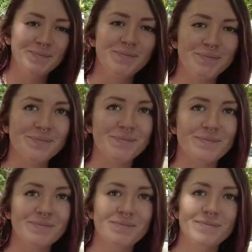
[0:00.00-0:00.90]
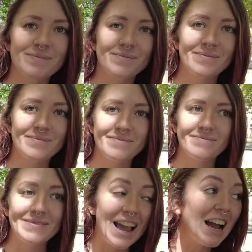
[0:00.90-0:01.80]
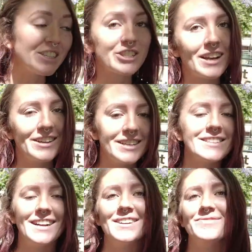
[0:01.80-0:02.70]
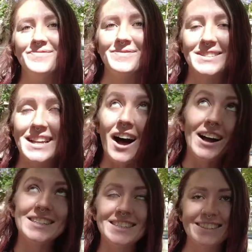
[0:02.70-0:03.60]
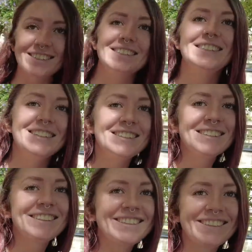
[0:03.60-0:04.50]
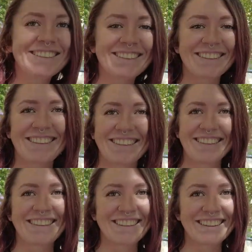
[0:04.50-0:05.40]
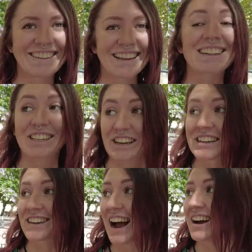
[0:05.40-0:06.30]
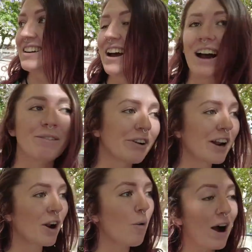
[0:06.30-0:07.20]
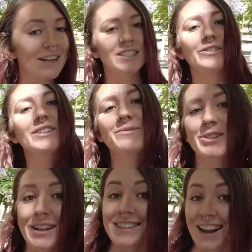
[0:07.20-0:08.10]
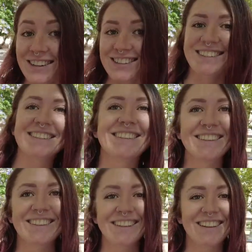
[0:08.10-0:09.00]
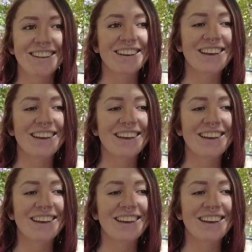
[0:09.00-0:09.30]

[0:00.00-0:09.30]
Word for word: Okay, enjoying Sydney? Yeah, I just got here yesterday. It's wow, nice. And I, uh, how are you liking it? It's good, yeah. I'm going on a walking tour, so that's nice. What brings you to Sydney?